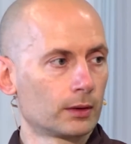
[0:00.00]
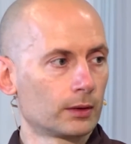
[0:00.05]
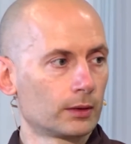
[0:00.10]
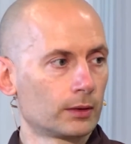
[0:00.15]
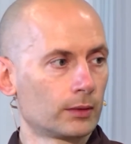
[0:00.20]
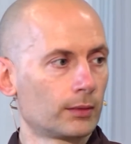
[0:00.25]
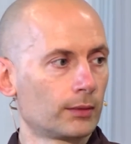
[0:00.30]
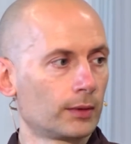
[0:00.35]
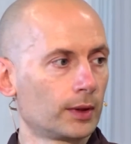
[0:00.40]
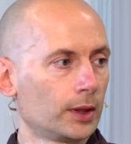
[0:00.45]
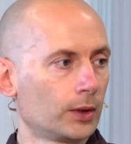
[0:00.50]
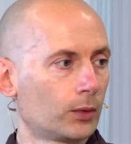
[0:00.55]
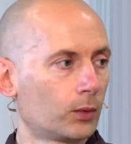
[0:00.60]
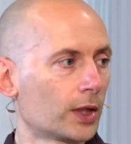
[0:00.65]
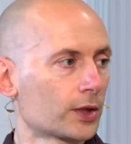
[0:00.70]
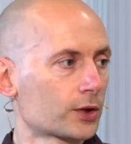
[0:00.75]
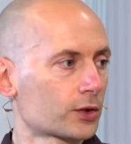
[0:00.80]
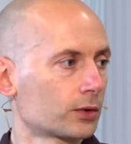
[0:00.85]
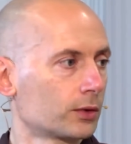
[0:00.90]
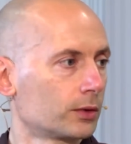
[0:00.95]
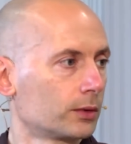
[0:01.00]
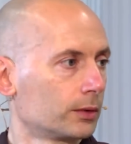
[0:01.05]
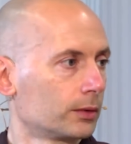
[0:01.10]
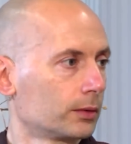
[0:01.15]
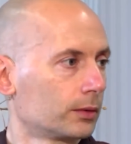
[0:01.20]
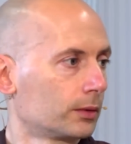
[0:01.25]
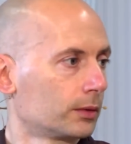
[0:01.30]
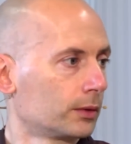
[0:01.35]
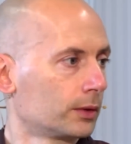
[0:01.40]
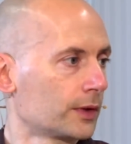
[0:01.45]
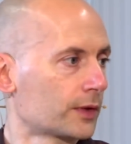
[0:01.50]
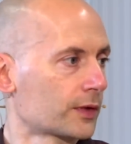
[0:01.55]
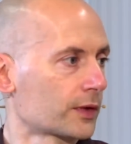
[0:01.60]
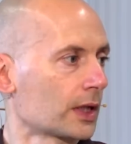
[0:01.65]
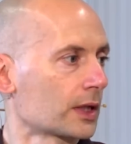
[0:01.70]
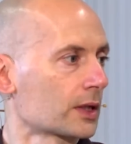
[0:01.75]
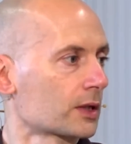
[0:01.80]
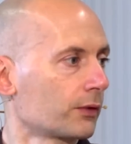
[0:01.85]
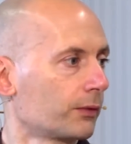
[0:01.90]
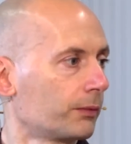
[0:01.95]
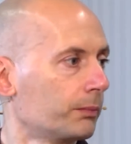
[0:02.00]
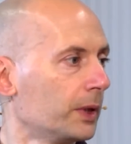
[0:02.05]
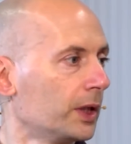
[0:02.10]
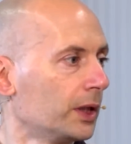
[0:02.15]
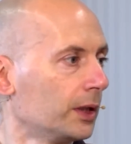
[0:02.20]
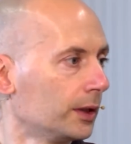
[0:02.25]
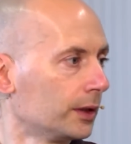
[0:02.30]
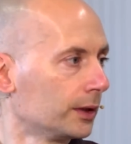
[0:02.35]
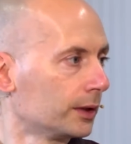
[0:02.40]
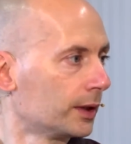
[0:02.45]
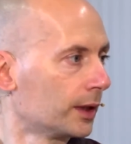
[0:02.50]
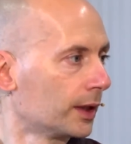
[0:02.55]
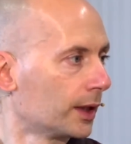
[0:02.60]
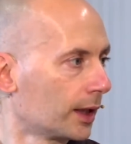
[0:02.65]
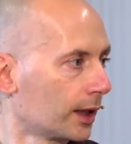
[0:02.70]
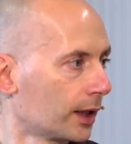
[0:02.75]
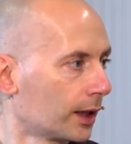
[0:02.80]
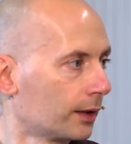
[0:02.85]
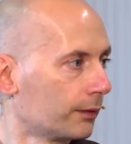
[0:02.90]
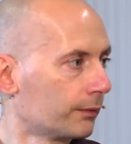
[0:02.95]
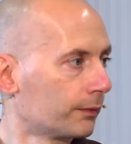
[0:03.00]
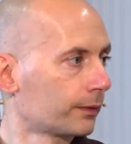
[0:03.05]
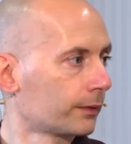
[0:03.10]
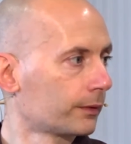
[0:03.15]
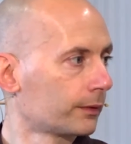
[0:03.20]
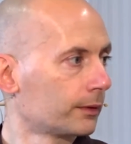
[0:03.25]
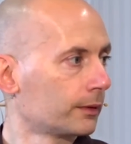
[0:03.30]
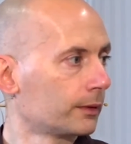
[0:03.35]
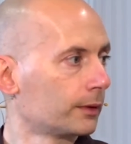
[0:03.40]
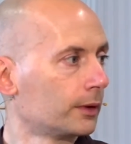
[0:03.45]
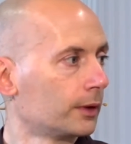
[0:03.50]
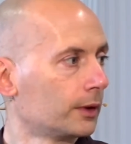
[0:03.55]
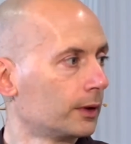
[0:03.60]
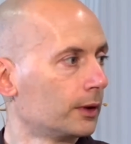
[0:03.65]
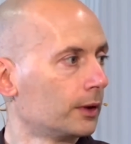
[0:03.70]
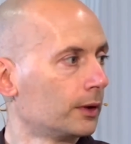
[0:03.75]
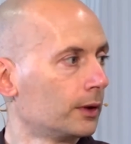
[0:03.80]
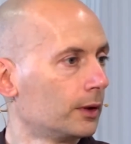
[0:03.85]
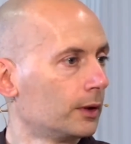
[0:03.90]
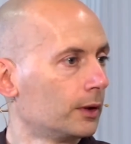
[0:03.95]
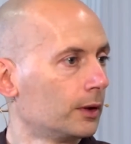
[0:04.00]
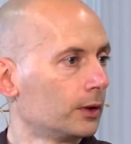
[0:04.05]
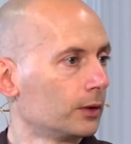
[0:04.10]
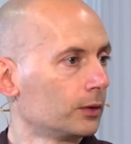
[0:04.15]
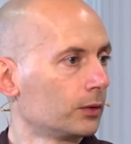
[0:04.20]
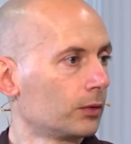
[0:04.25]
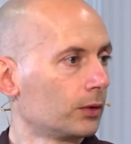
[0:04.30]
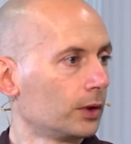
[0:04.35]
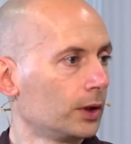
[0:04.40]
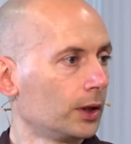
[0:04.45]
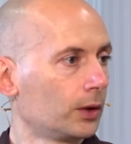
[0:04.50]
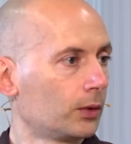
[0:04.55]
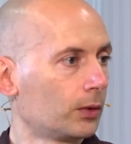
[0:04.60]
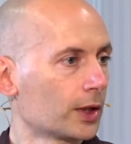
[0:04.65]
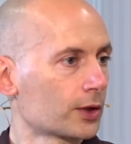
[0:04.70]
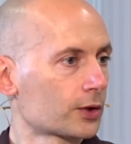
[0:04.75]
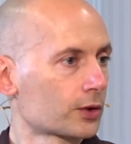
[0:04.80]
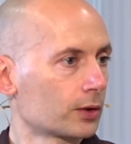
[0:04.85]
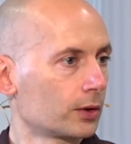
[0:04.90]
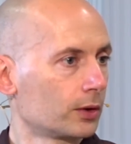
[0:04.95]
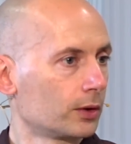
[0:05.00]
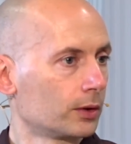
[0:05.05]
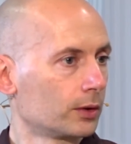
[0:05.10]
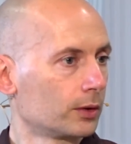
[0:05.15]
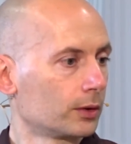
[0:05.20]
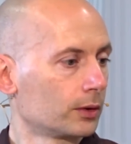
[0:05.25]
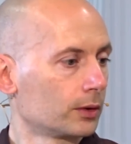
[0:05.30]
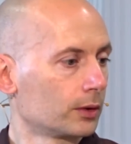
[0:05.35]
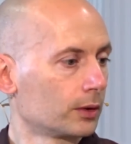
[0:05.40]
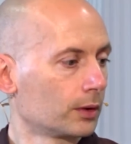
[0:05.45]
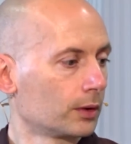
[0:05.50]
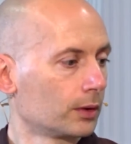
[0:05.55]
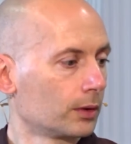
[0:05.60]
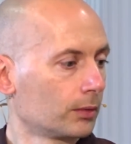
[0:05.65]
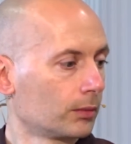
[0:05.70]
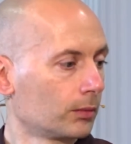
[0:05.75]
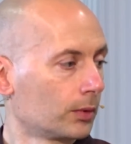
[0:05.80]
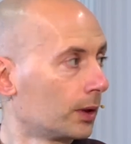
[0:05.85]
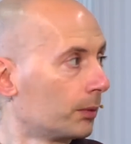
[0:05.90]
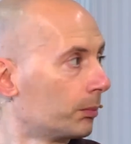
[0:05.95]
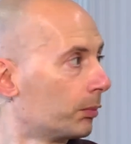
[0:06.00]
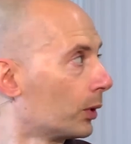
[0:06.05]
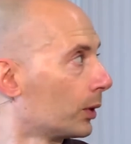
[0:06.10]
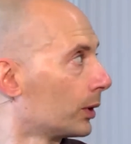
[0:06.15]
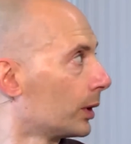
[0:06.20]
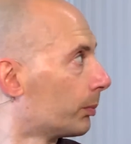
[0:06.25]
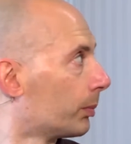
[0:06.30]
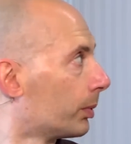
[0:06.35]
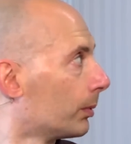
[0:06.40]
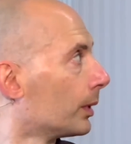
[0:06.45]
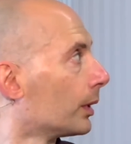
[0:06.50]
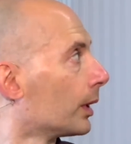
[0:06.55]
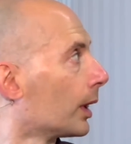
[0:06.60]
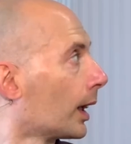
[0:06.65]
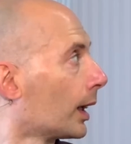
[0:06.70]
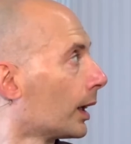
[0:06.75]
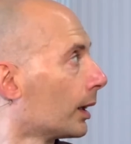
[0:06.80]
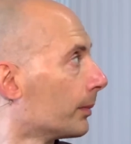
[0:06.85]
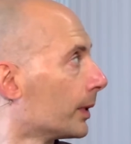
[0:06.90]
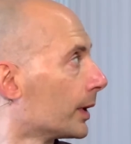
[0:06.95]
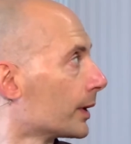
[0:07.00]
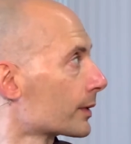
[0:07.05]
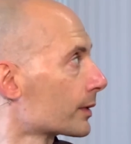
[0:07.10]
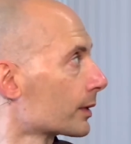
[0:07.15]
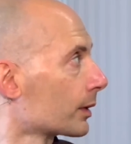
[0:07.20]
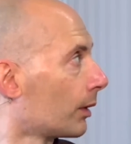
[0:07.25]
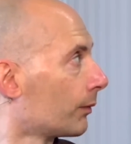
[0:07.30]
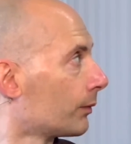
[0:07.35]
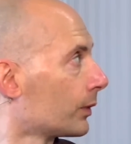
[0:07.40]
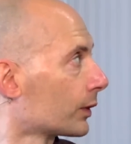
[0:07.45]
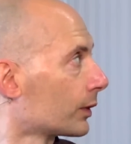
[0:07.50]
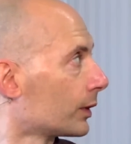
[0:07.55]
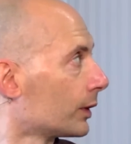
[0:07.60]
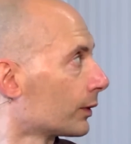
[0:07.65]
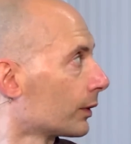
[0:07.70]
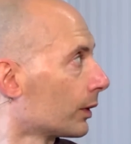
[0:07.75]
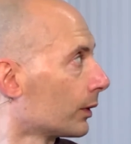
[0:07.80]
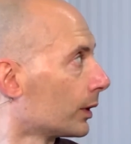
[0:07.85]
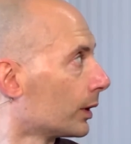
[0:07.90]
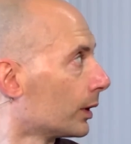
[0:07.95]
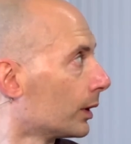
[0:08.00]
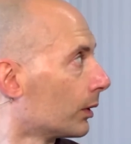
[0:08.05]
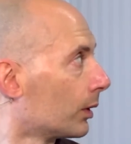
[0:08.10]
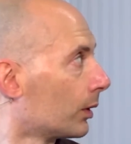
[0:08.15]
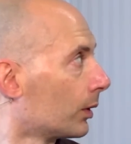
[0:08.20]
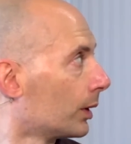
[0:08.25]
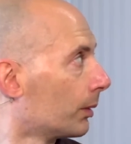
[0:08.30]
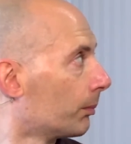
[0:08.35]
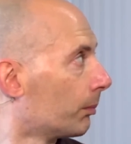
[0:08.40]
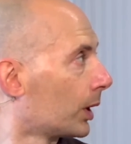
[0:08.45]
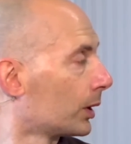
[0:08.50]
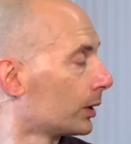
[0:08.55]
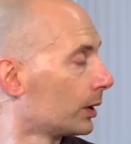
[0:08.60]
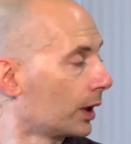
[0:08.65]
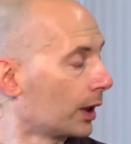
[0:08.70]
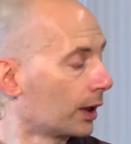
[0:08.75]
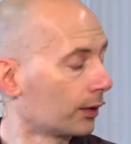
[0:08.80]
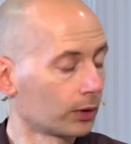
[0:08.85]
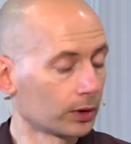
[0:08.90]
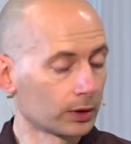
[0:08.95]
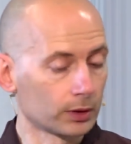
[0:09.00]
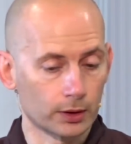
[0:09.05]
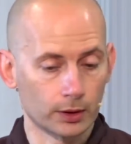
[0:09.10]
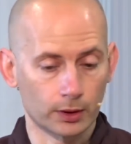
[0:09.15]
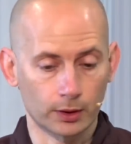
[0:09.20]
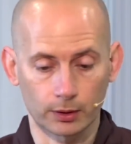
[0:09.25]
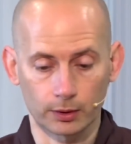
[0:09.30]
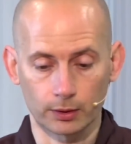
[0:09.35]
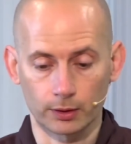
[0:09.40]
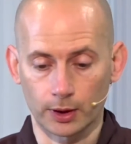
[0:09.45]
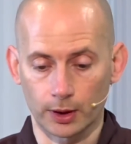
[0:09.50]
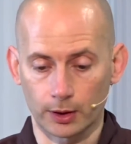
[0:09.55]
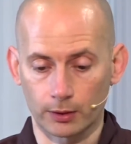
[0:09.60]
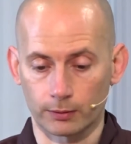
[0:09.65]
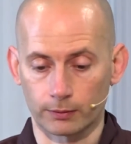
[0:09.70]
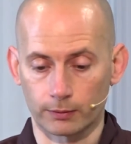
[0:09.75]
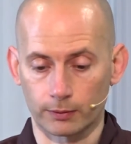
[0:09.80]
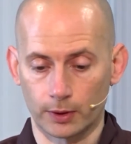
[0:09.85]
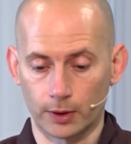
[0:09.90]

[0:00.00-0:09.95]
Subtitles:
the sense of me that I have, to really question, well, body elements, obviously, is on the body level. You know, you kind of